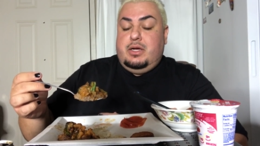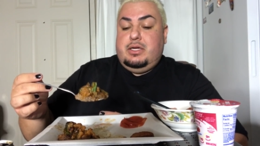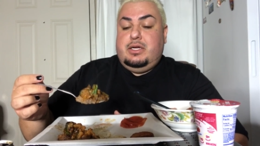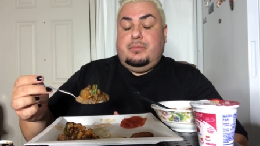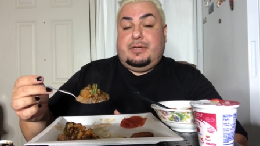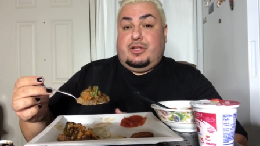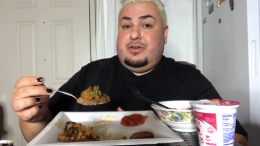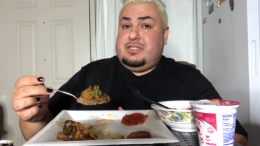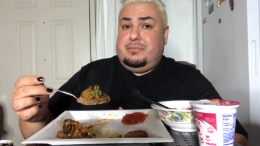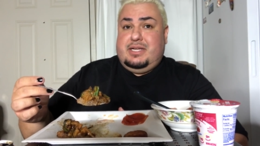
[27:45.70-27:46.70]
but there are
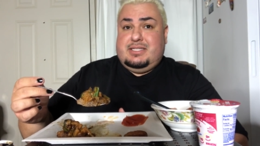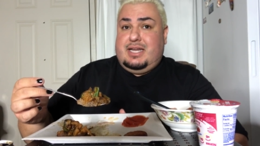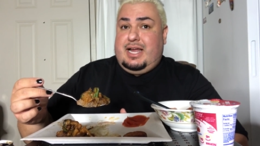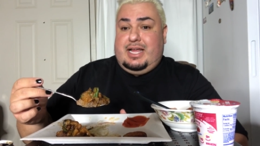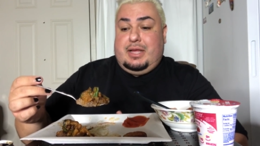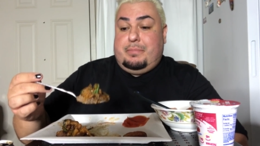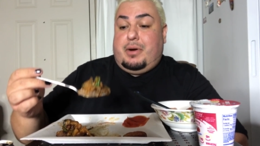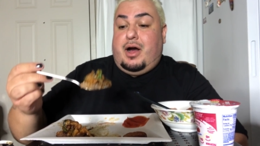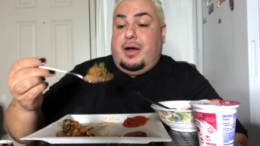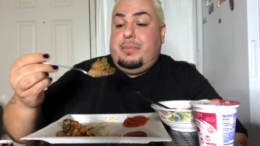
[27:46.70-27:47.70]
some days that I eat
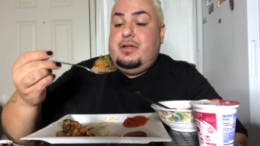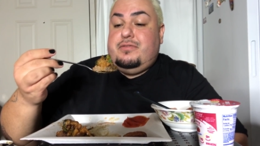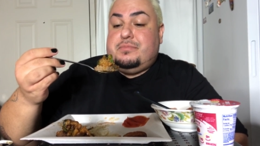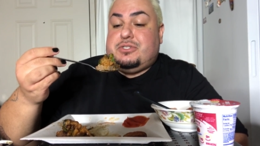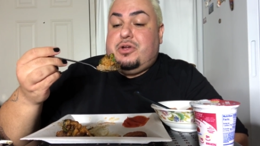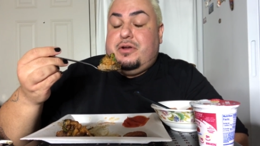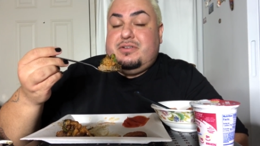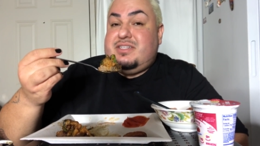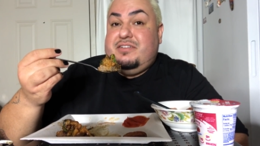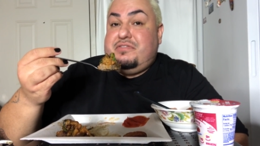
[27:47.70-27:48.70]
bomb from
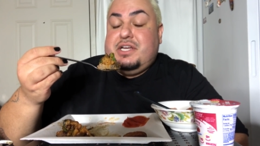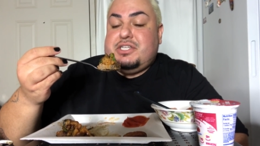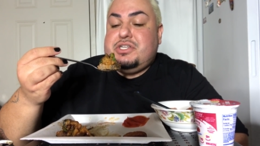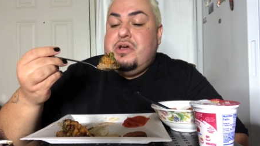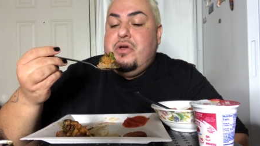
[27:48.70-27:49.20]
start to finish.